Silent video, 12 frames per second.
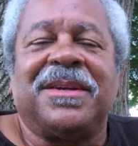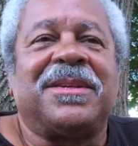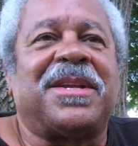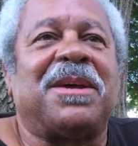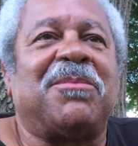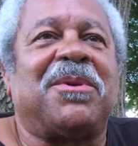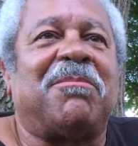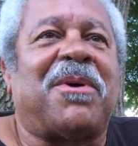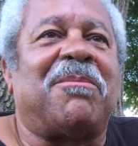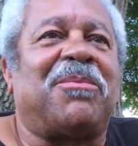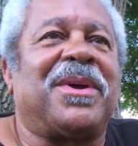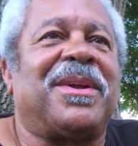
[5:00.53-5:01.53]
statement
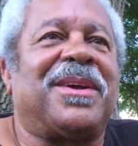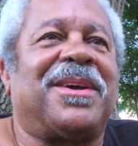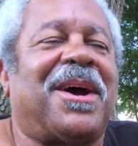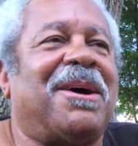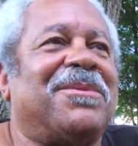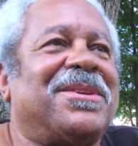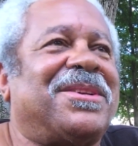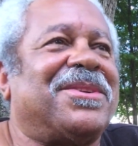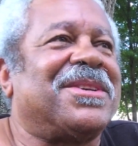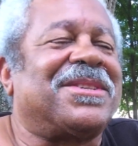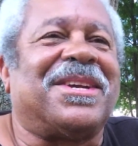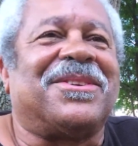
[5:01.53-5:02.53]
about bringing the garbage
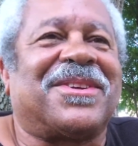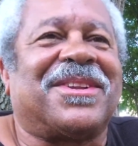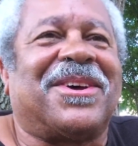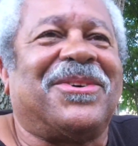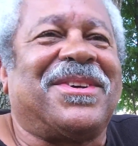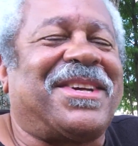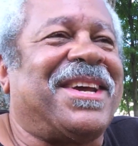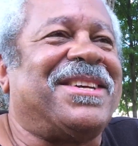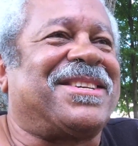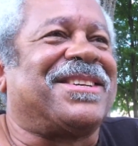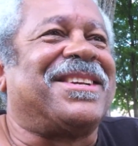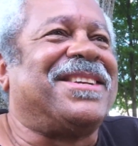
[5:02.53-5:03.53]
to a central
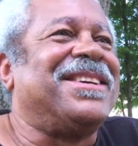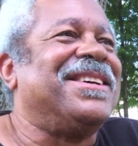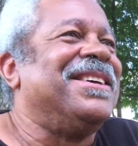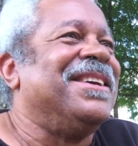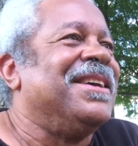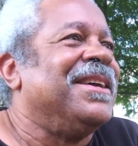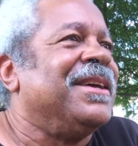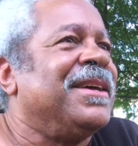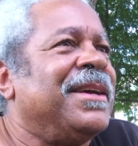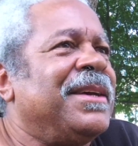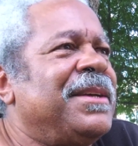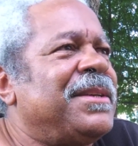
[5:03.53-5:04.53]
location."
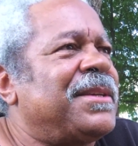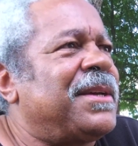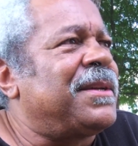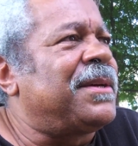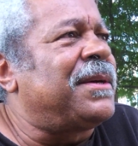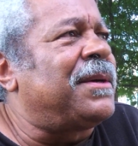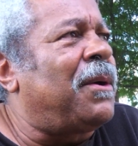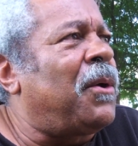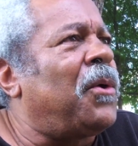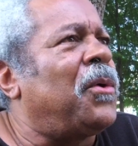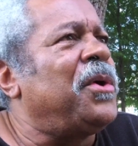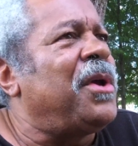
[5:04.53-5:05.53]
And he said,
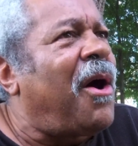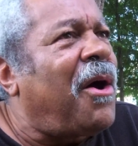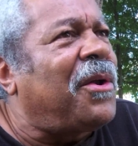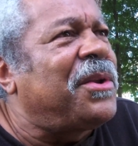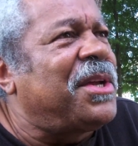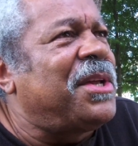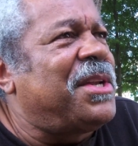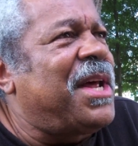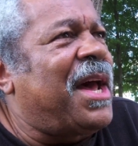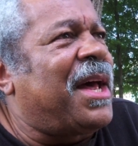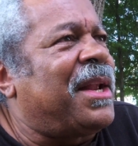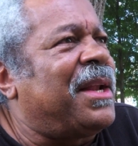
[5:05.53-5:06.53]
oh, y'all did
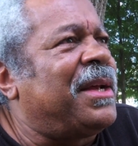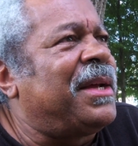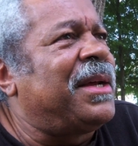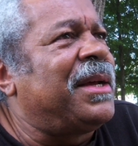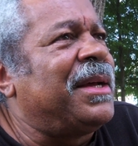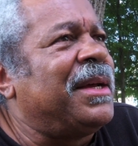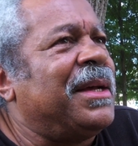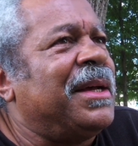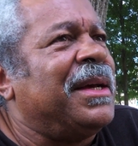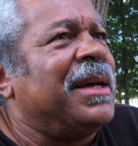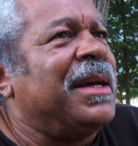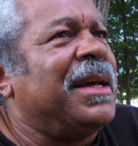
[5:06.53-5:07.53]

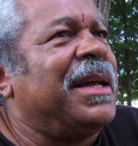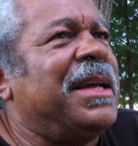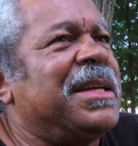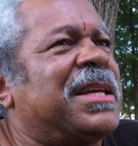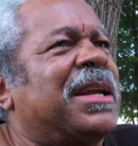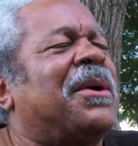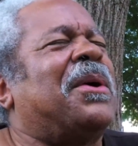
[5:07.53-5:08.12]
that. He said,